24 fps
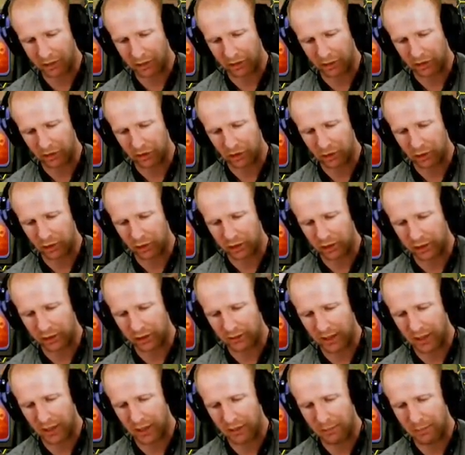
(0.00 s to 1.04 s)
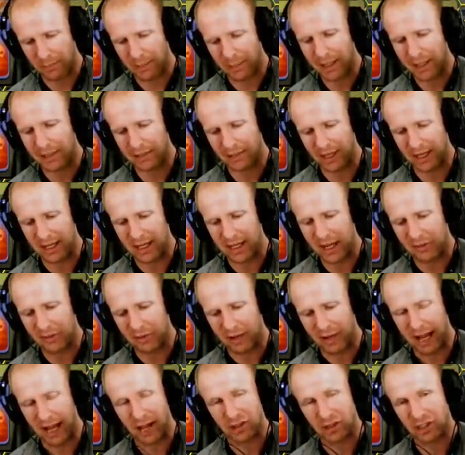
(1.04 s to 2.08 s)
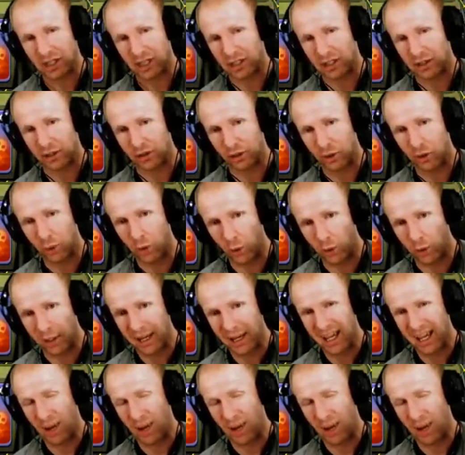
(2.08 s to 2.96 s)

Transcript: start circling around the base and never actually enter the core,